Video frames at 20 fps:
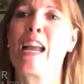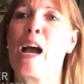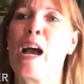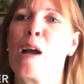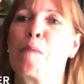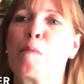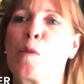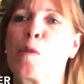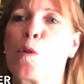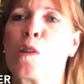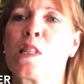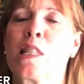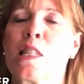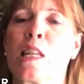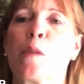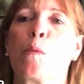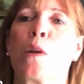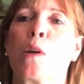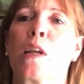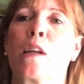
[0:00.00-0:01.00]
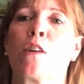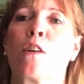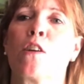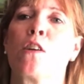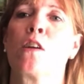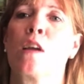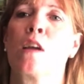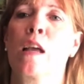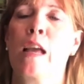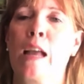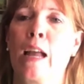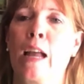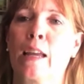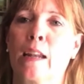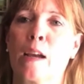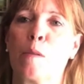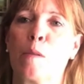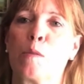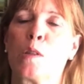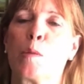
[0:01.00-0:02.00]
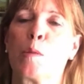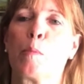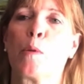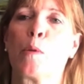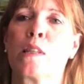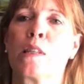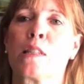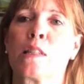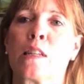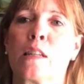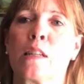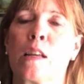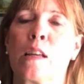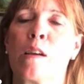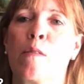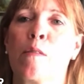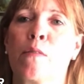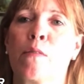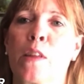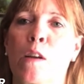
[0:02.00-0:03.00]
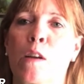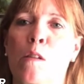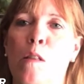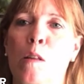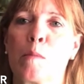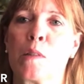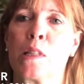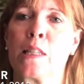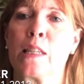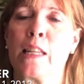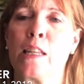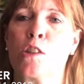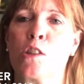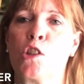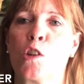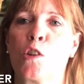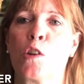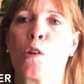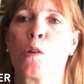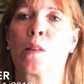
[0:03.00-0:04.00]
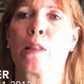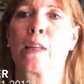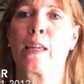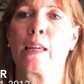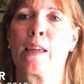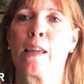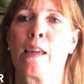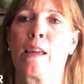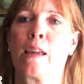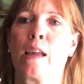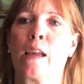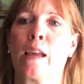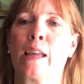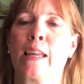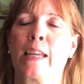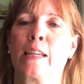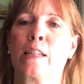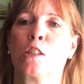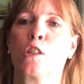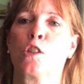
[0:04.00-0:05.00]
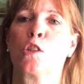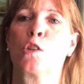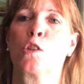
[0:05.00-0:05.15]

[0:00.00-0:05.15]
I'm Christy Rieger, and I was the president of the Oklahoma City Junior League in